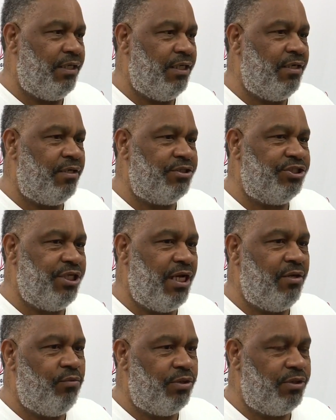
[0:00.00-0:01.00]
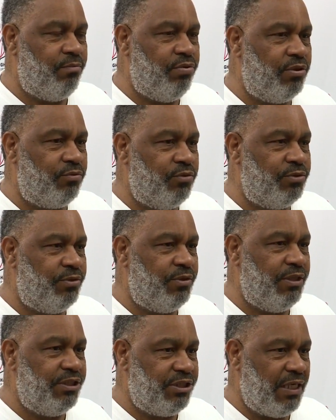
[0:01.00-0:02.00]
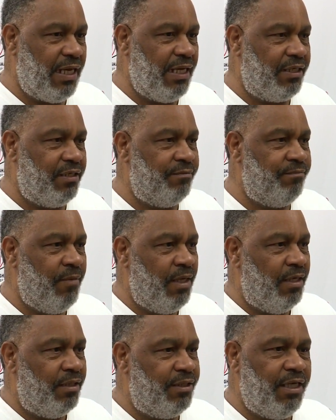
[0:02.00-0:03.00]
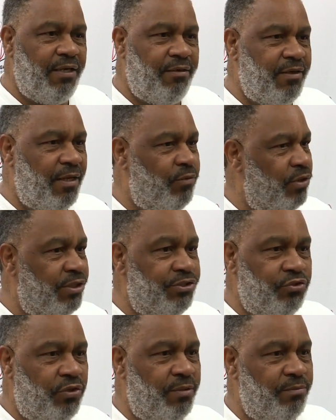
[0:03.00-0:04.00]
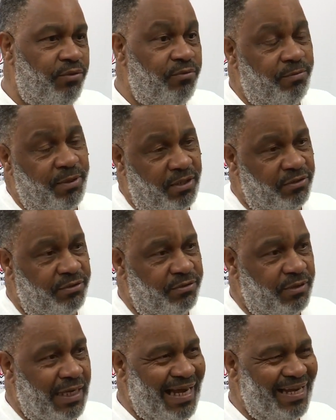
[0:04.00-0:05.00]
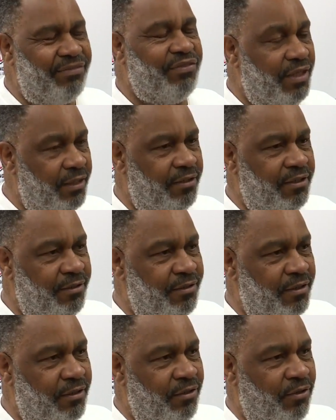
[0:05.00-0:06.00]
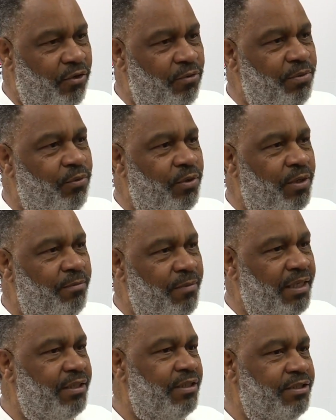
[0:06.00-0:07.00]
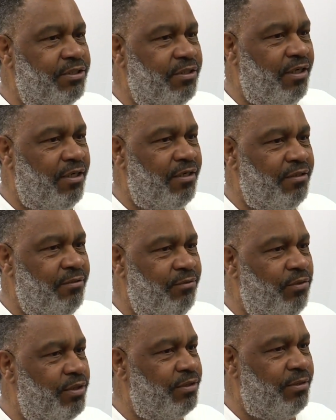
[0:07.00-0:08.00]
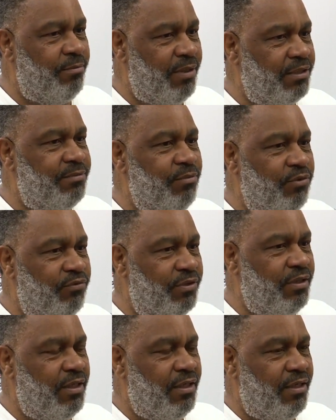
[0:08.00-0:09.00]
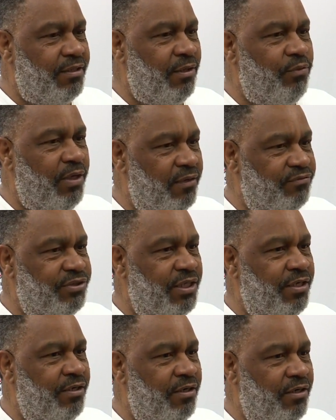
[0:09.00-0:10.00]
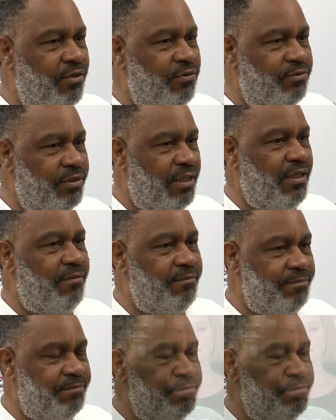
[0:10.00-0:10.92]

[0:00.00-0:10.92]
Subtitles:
and get an understanding of what the book is like. And then they would enjoy the movie, because I think Oprah will make this one of the best movies that we have seen in a long time.